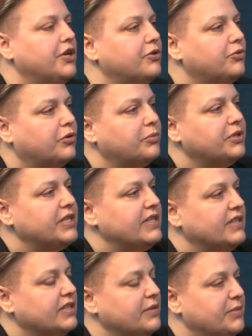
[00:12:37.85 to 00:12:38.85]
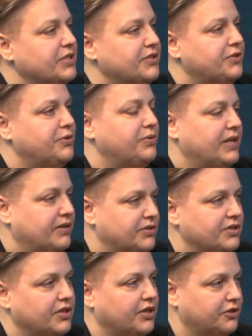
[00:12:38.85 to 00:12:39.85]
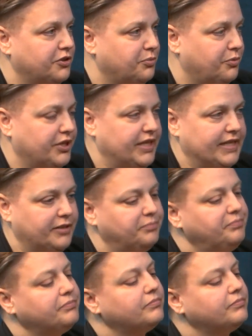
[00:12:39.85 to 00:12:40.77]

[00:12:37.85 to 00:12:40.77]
Normally the limit is $2,000 per kid.